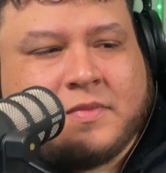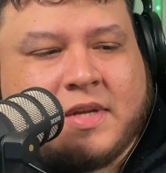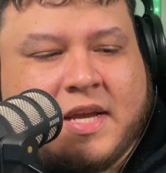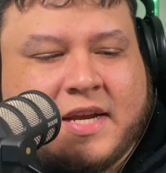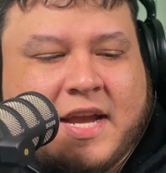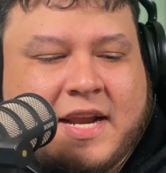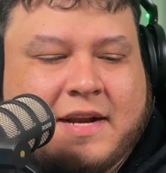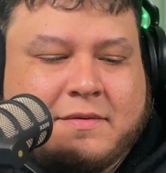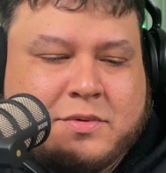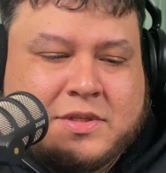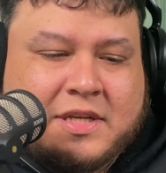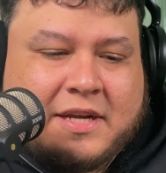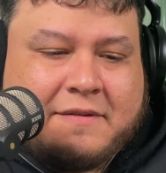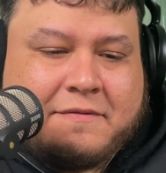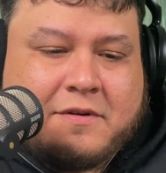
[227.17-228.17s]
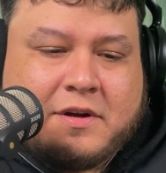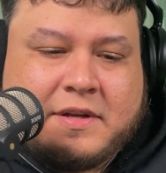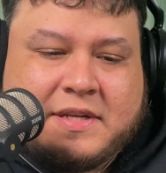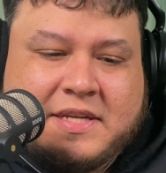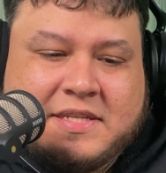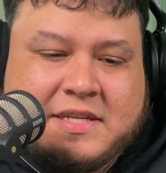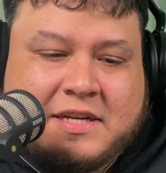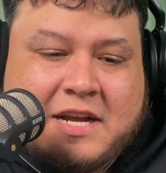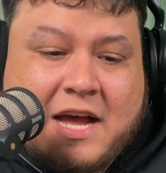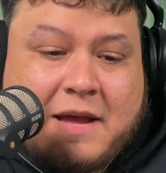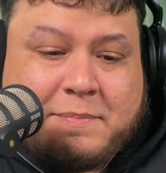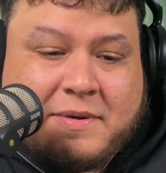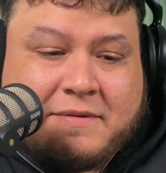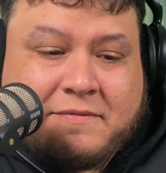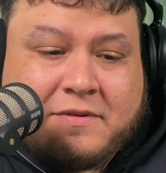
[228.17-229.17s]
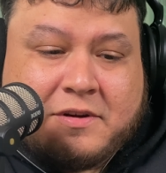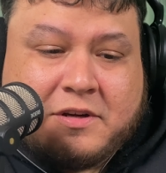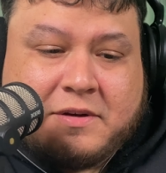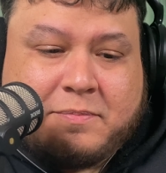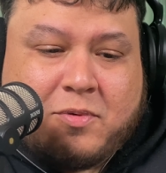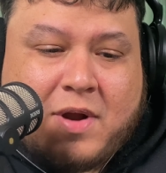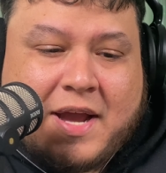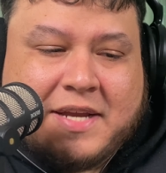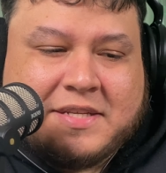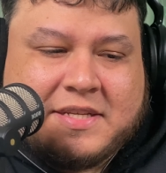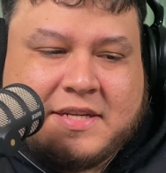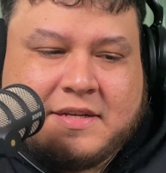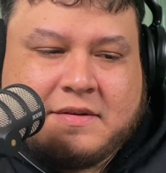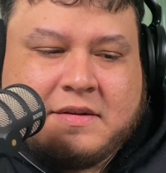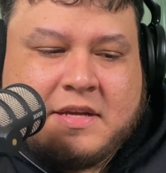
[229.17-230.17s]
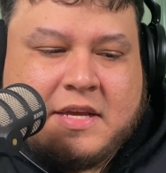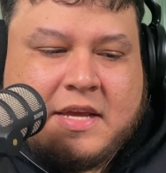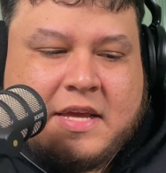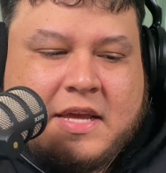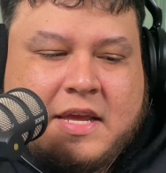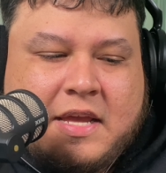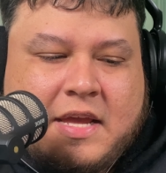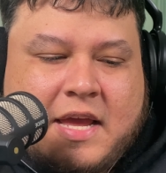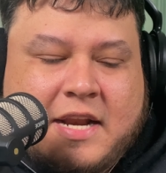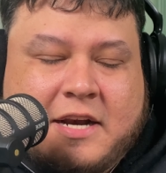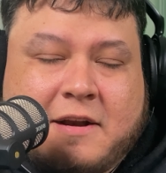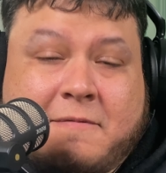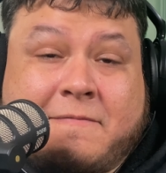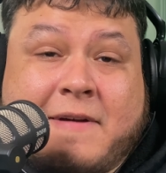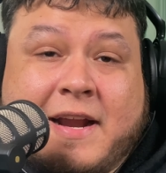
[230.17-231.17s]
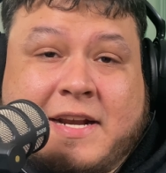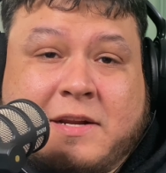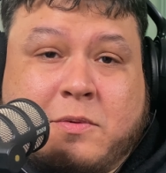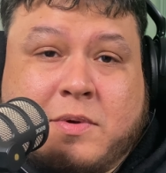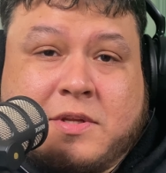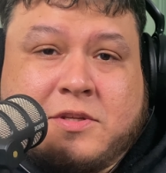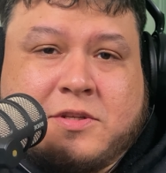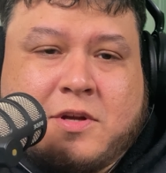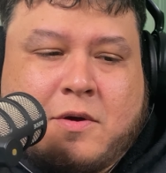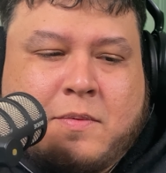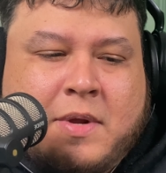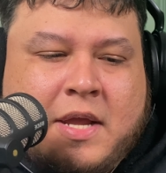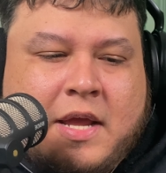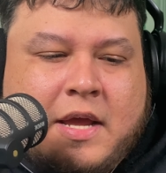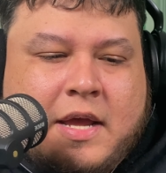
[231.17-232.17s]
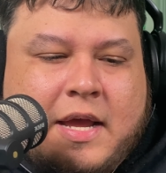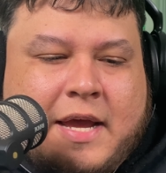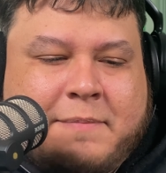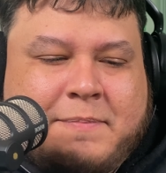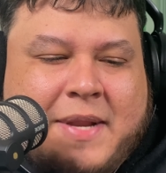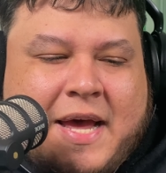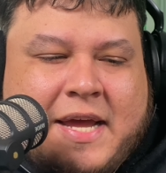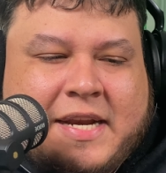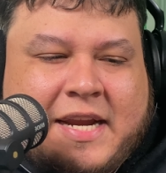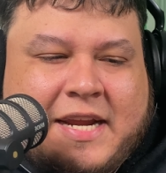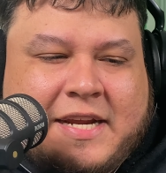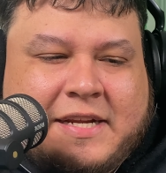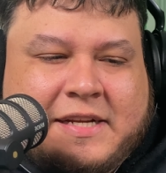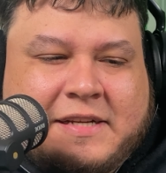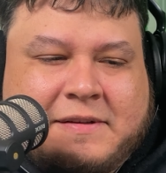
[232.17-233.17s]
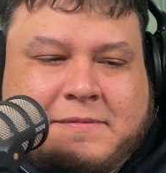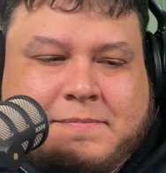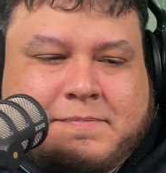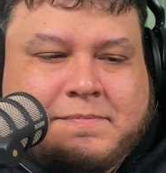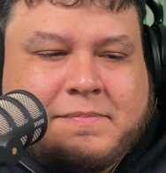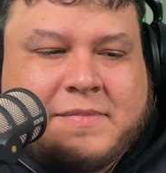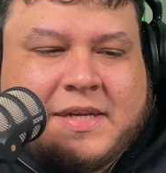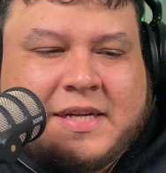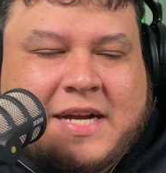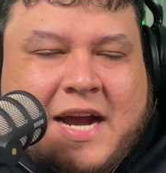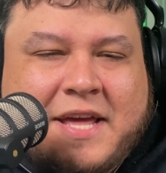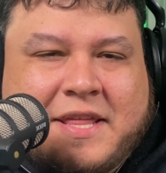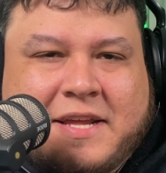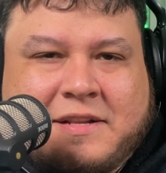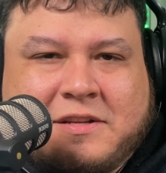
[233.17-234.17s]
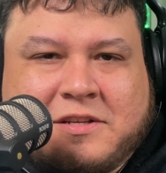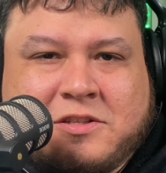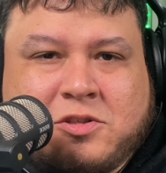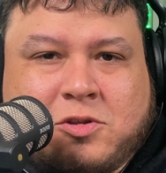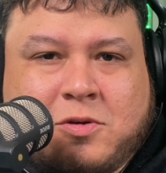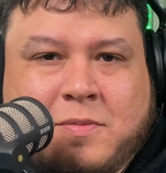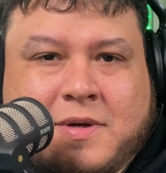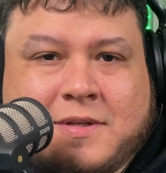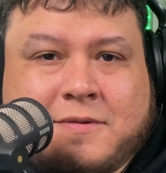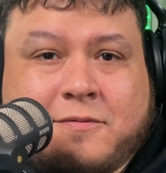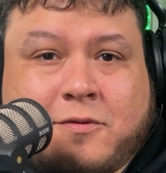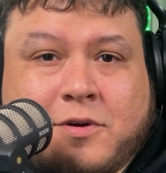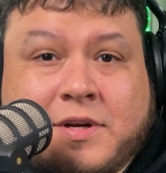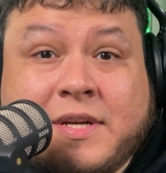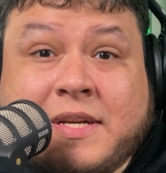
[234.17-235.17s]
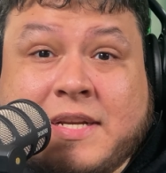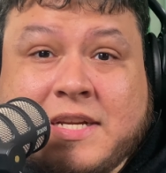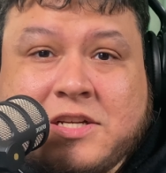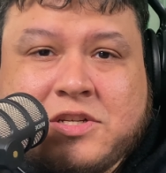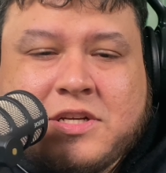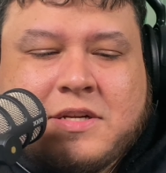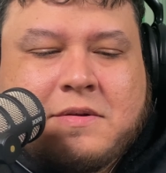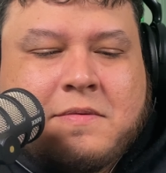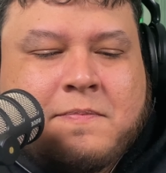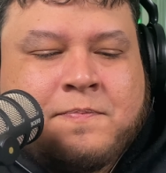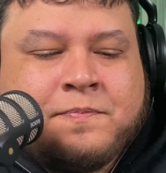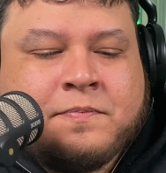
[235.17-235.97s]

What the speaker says: Again, I was looking for a decent copy for a good price and ended up finding one. So I'm not a guy that looks too much for condition.